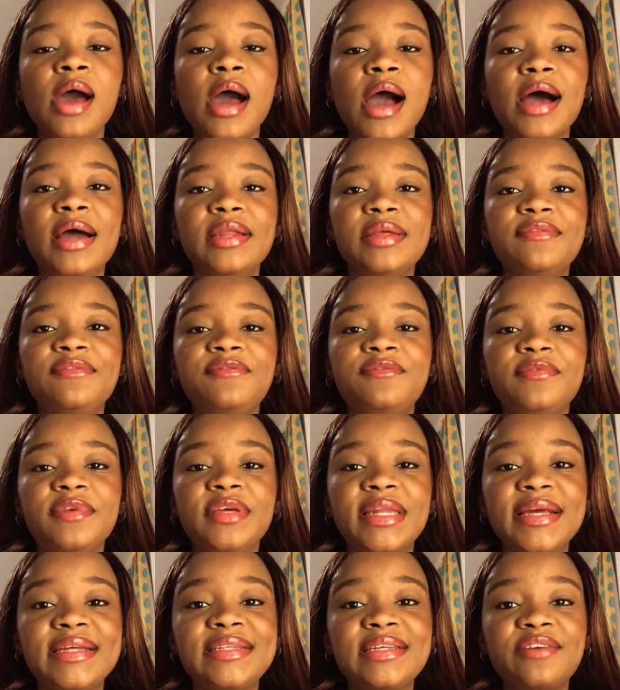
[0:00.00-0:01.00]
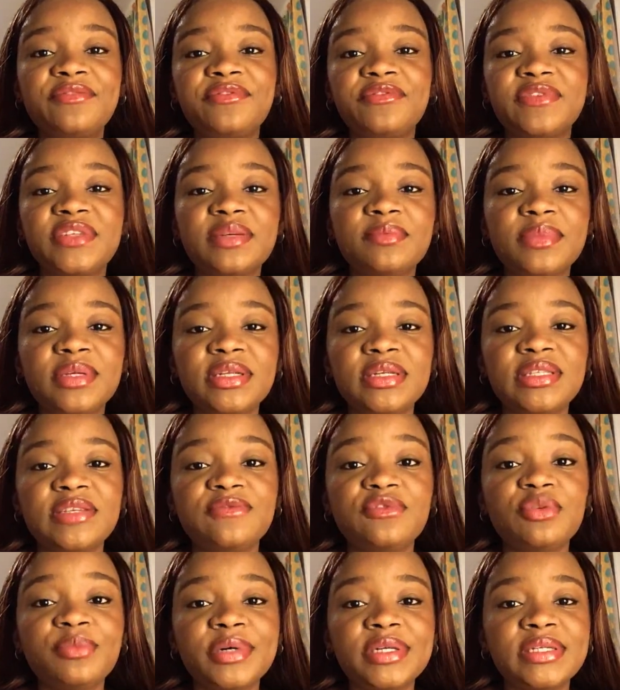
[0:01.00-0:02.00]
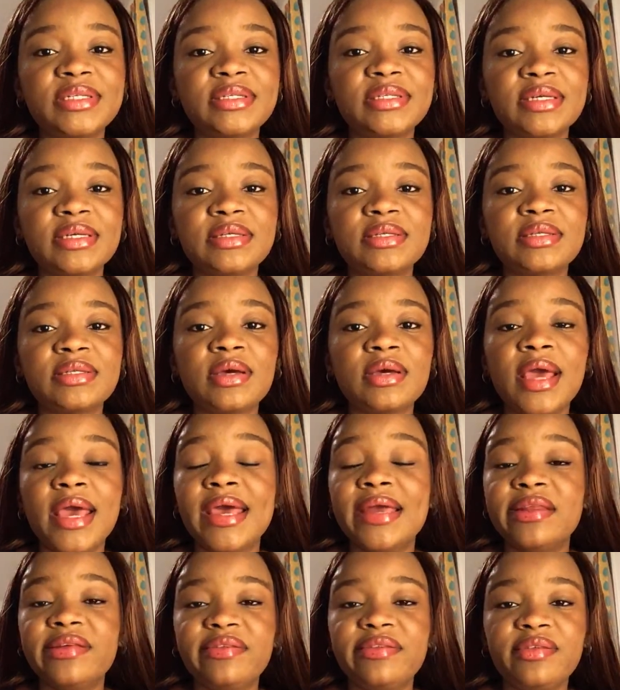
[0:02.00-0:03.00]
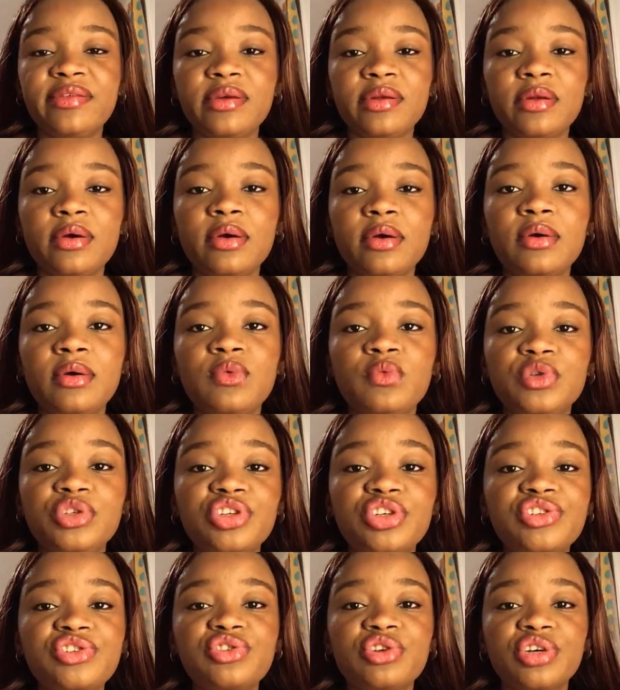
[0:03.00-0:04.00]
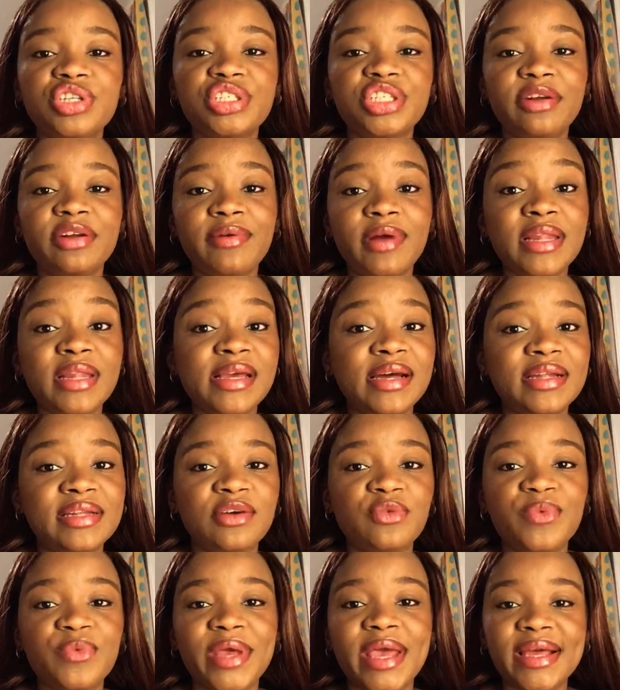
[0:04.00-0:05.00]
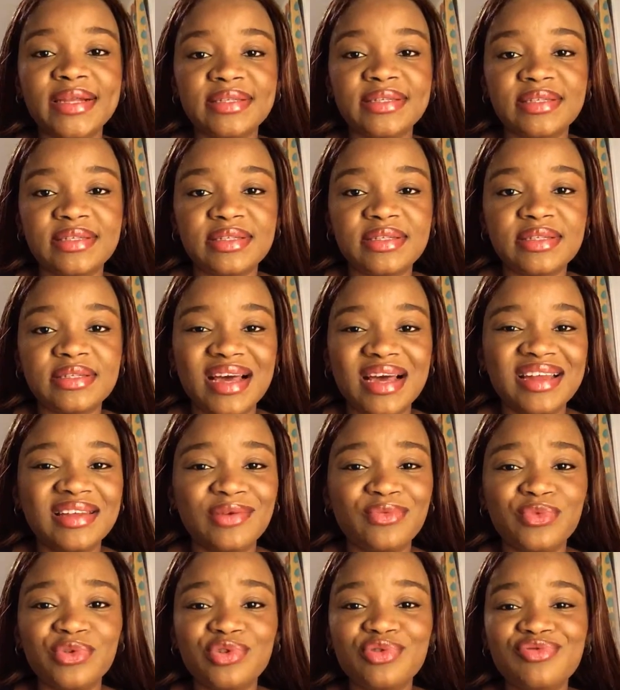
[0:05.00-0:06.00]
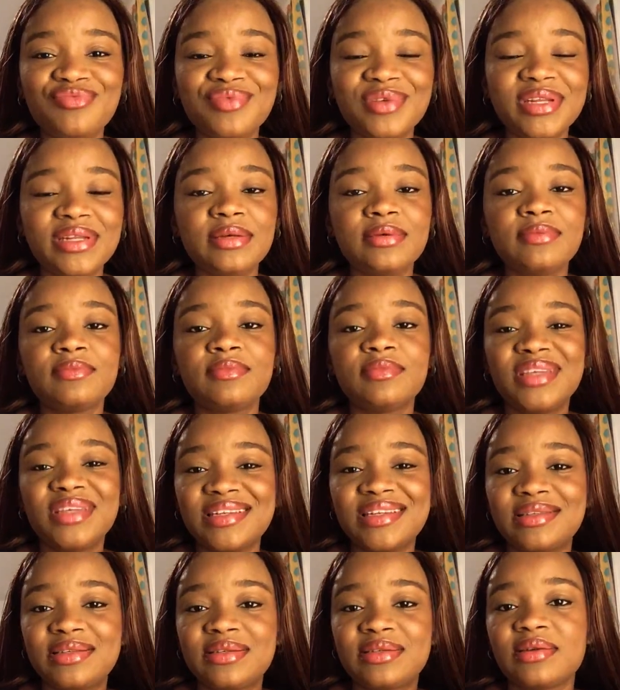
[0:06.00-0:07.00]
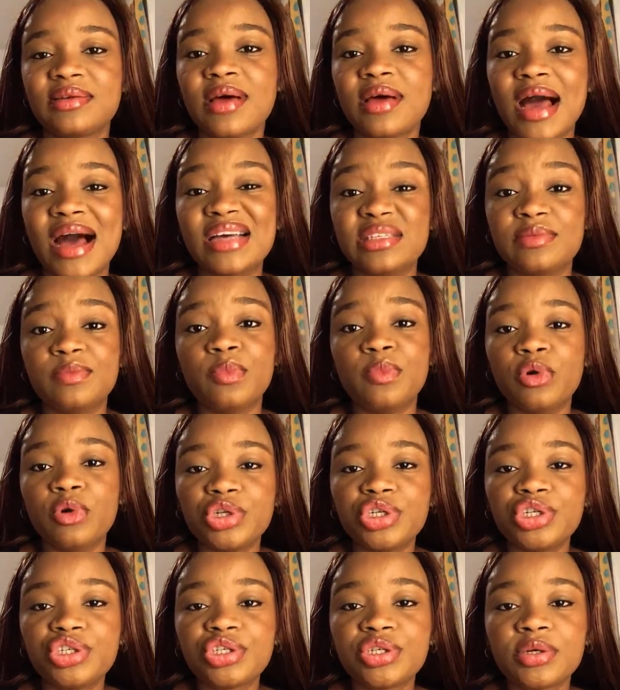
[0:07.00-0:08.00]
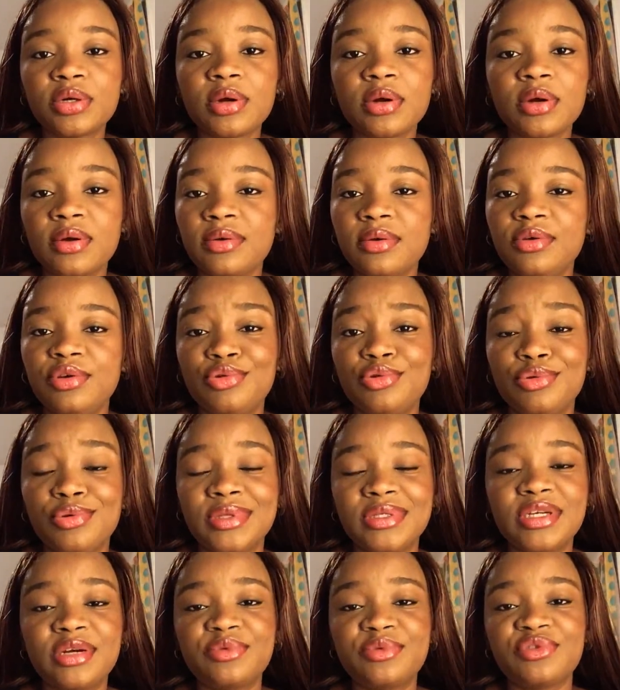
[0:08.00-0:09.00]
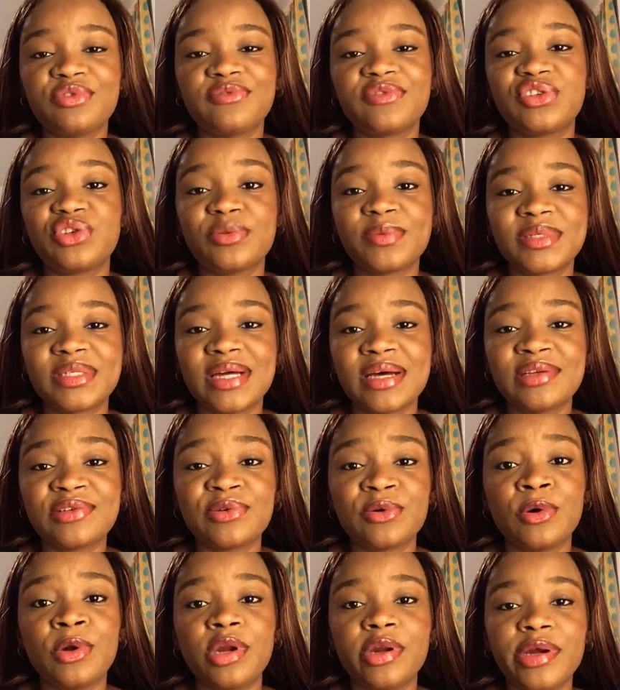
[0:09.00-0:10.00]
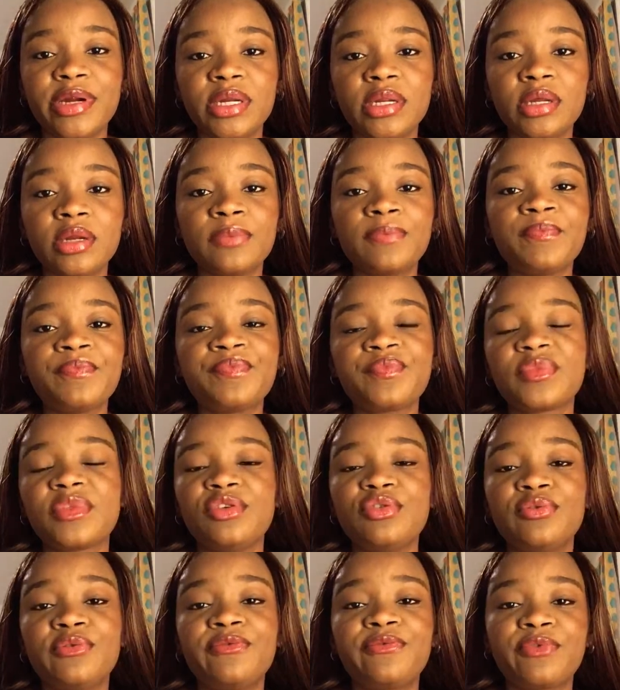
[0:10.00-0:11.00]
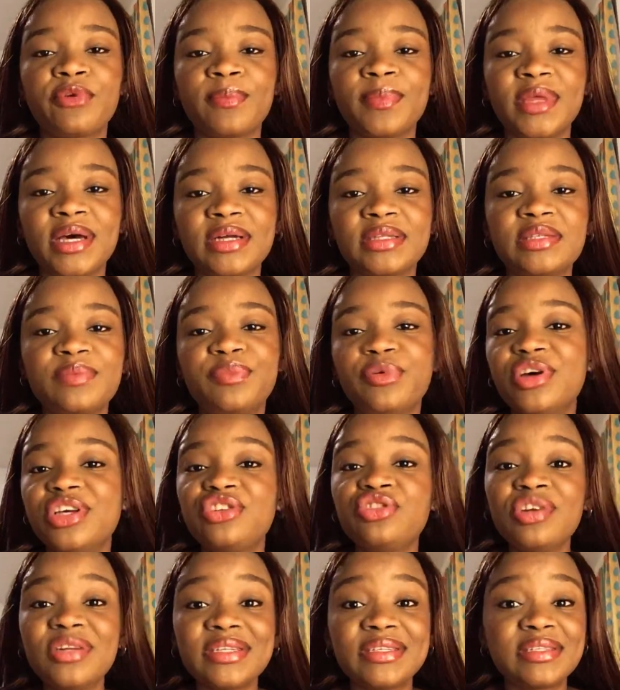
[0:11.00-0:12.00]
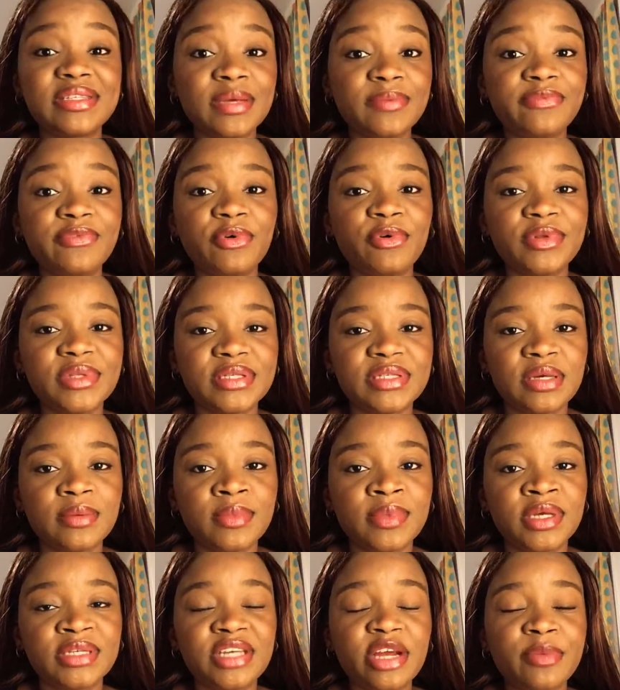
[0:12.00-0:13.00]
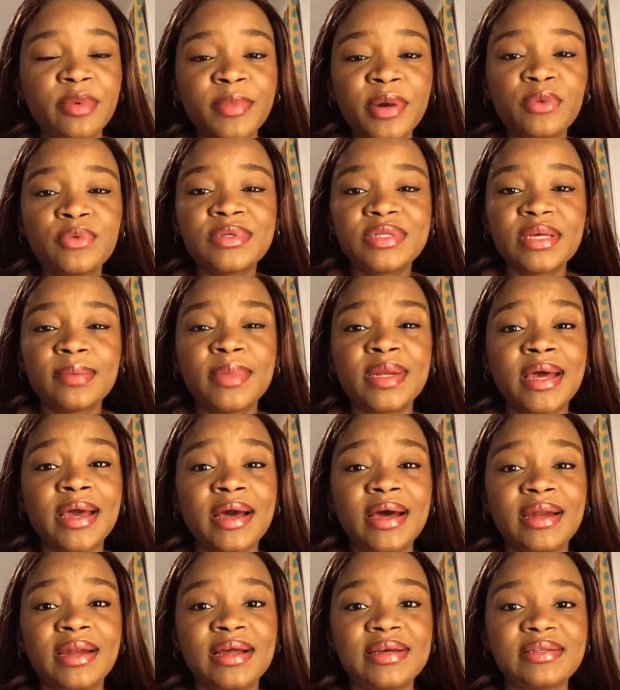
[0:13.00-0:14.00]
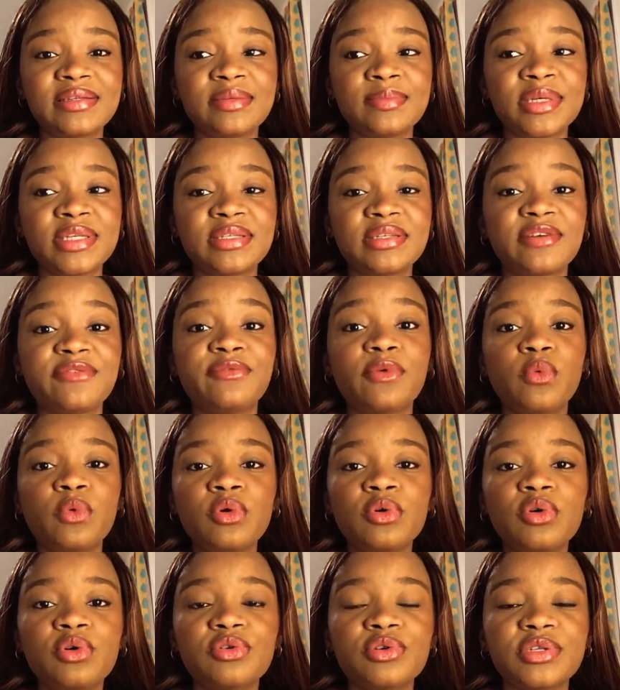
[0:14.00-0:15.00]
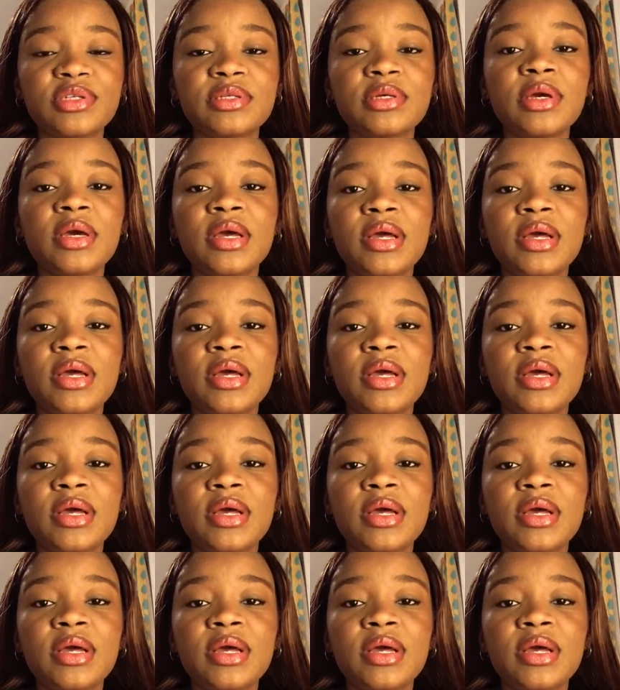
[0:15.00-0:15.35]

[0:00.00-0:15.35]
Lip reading: And if in like 10-15 minutes, if nobody says anything, we just talk generally and then we end it, and then we don't really get as much, you know, in terms of substance or learning, you know, from that. But it's not the same for all the seminars. I remember one seminar I had last semester for one course.